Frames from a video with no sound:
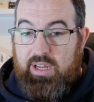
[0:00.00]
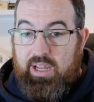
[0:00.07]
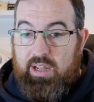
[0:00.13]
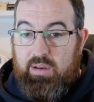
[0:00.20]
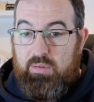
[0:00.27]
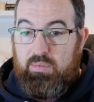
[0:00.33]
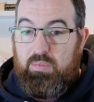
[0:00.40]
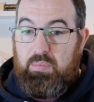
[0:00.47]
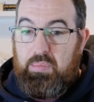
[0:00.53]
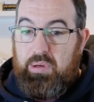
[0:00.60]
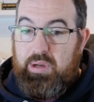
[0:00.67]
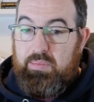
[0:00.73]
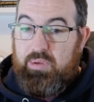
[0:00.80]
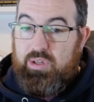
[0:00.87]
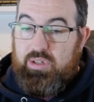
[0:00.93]
and
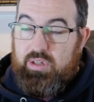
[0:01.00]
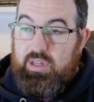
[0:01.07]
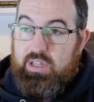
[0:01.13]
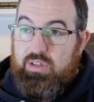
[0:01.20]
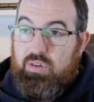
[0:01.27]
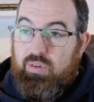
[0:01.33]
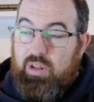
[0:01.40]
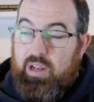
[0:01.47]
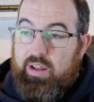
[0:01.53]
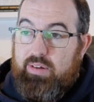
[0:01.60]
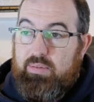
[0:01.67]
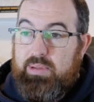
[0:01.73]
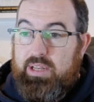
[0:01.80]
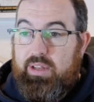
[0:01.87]
pretty much it's going to allow me